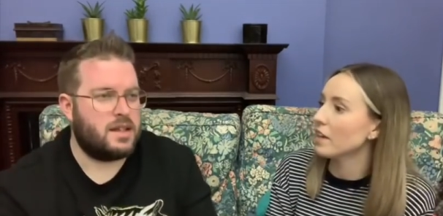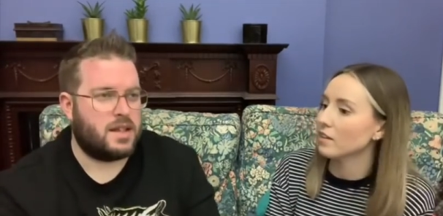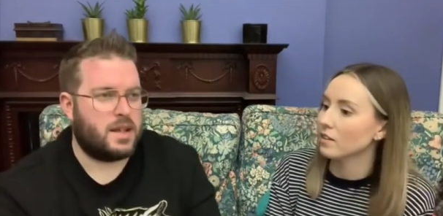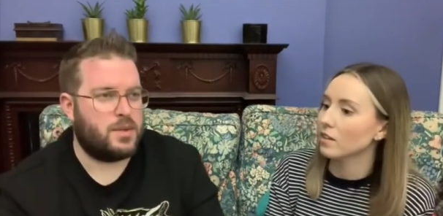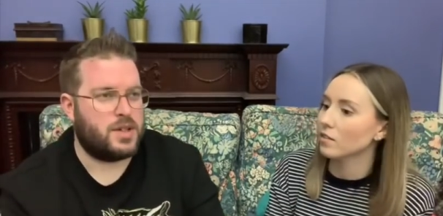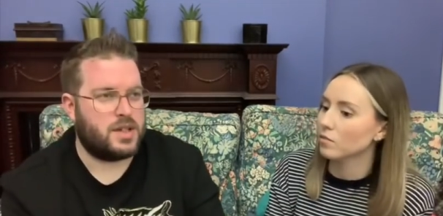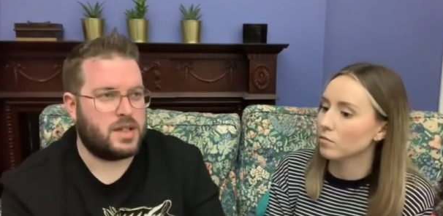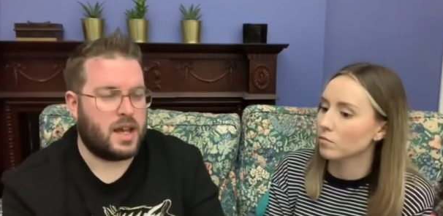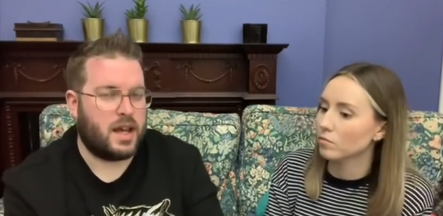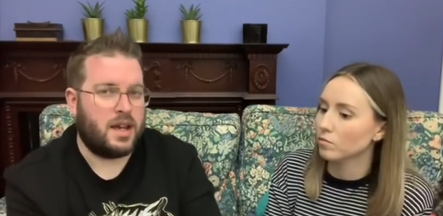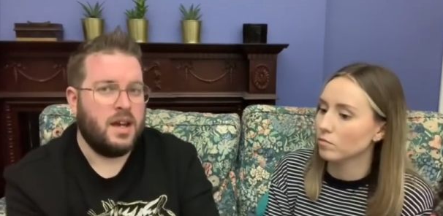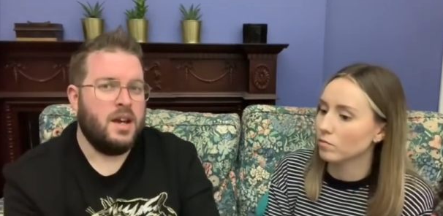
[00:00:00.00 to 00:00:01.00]
Speaker 1: other thing we should
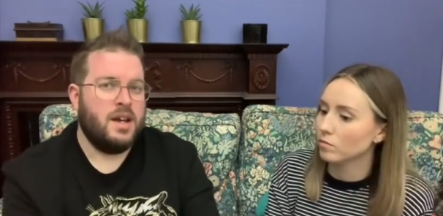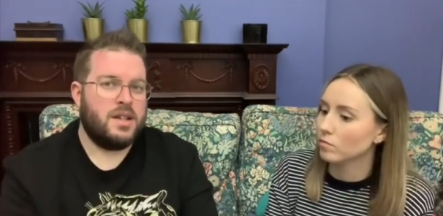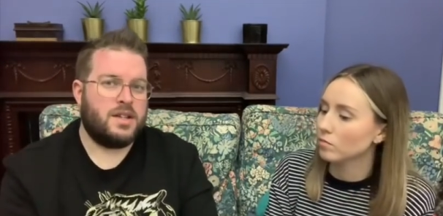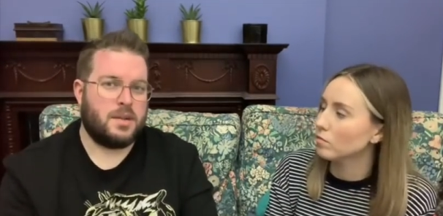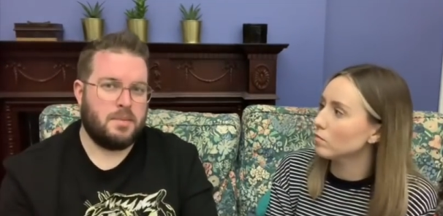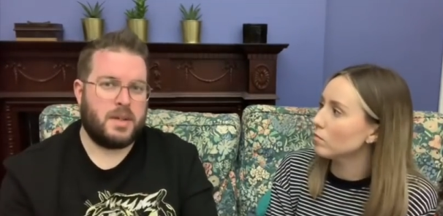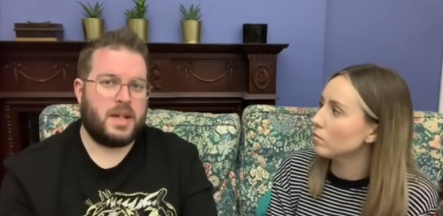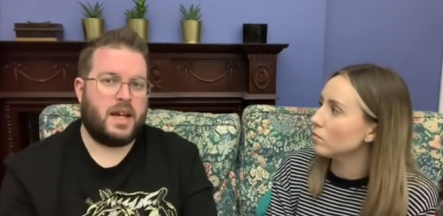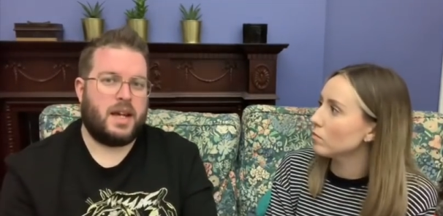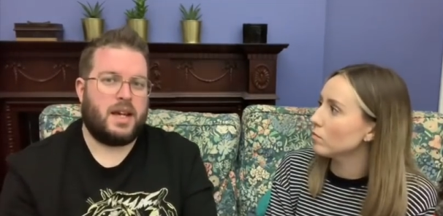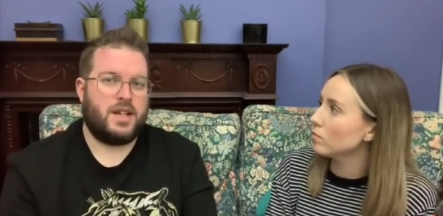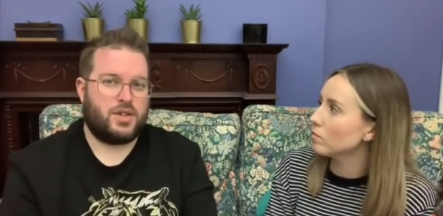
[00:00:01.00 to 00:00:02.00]
say.
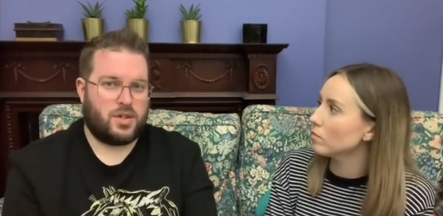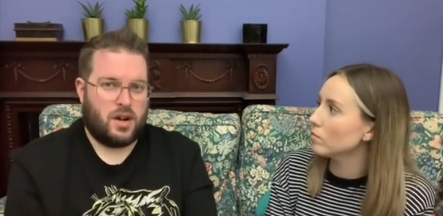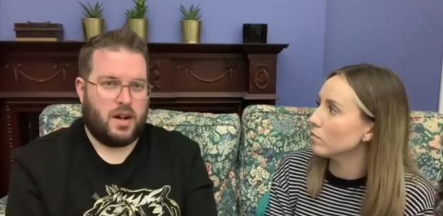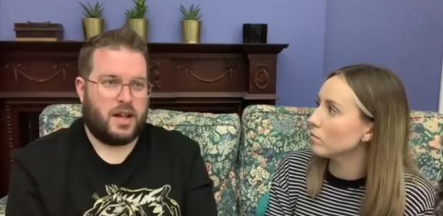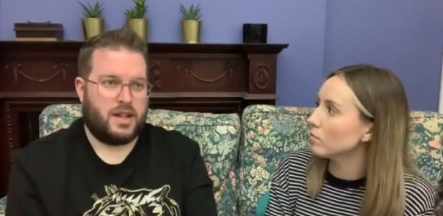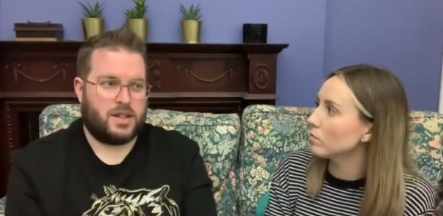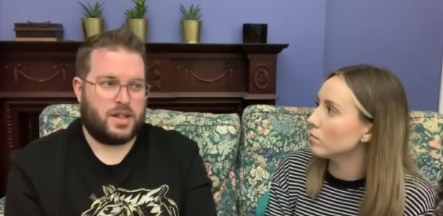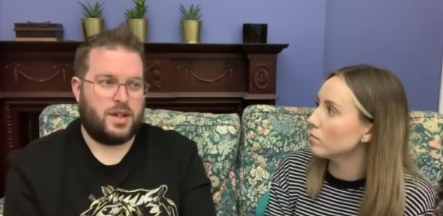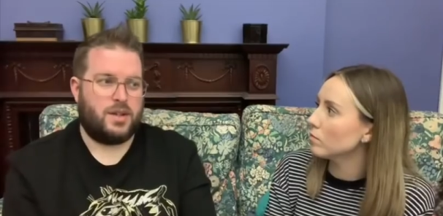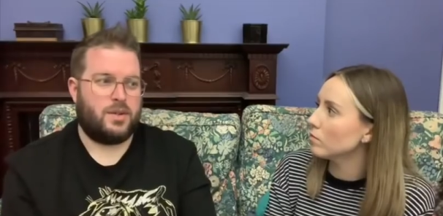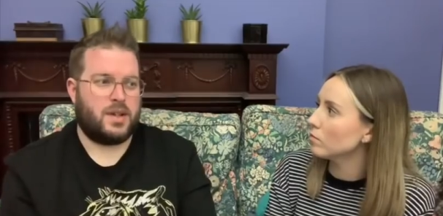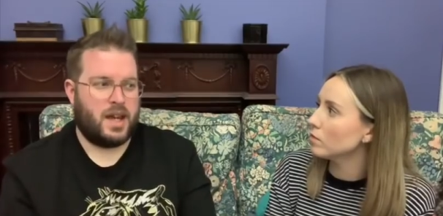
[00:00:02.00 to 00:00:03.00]
Somebody is trying
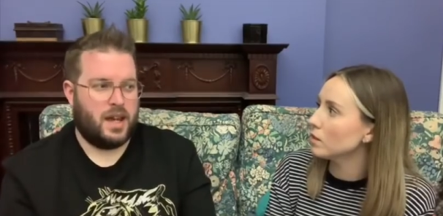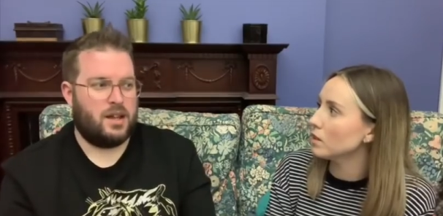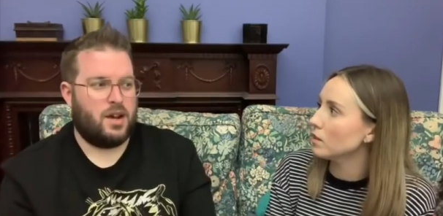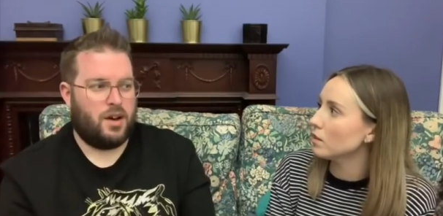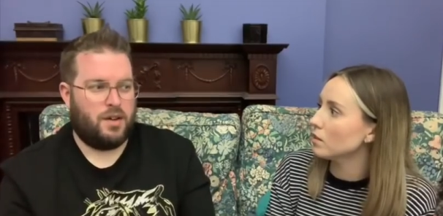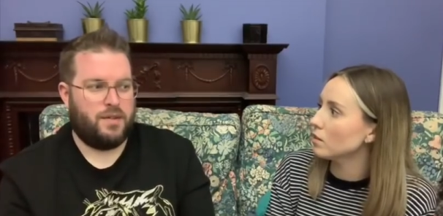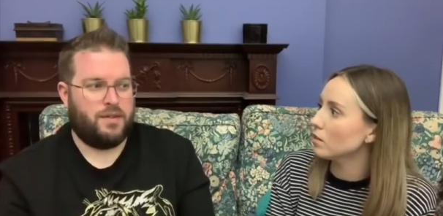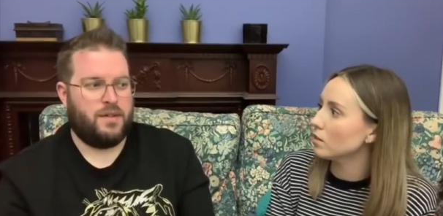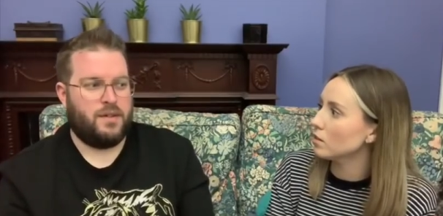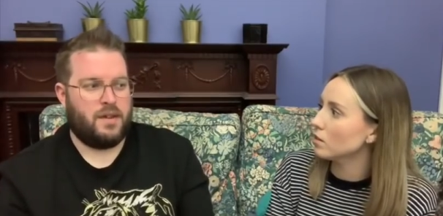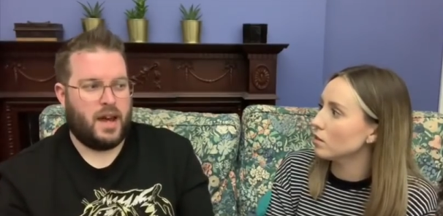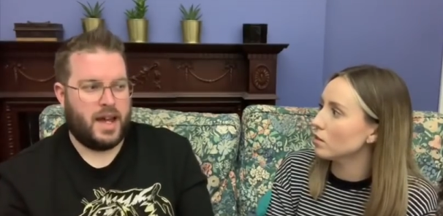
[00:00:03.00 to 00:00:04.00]
to kill
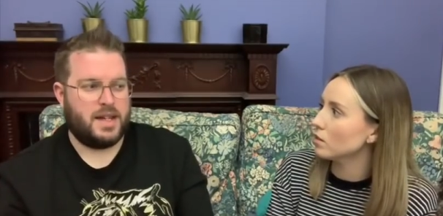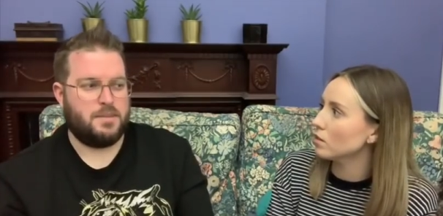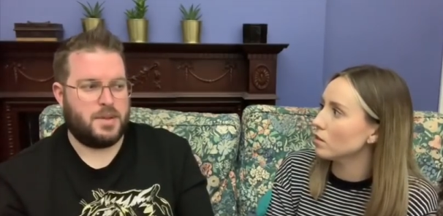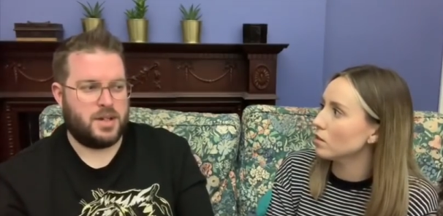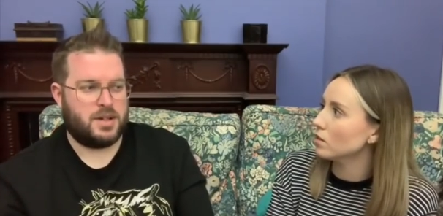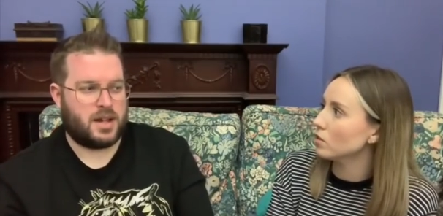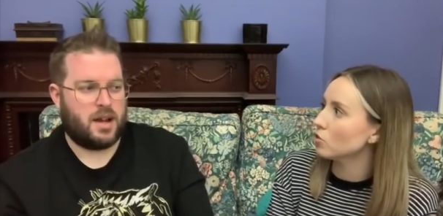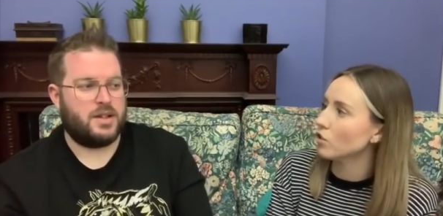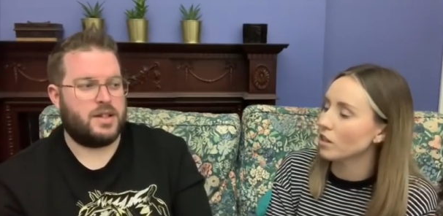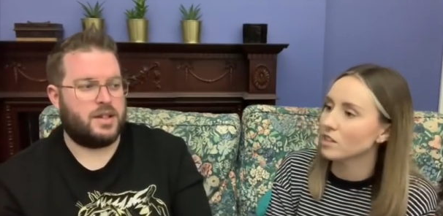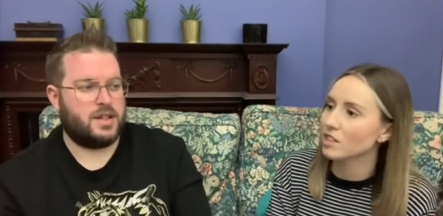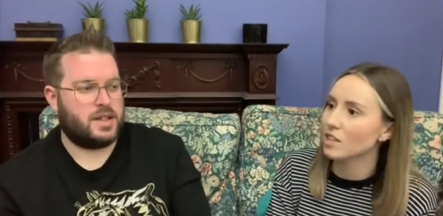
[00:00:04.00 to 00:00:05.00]
off Aidan Bishop's
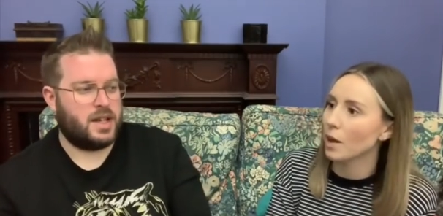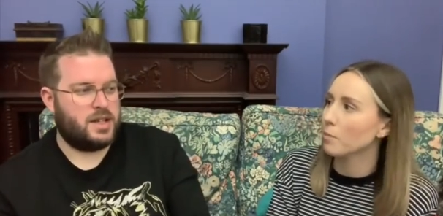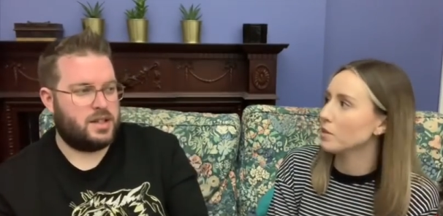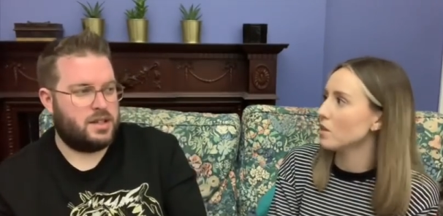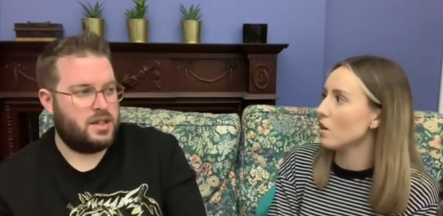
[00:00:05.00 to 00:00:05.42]
character because they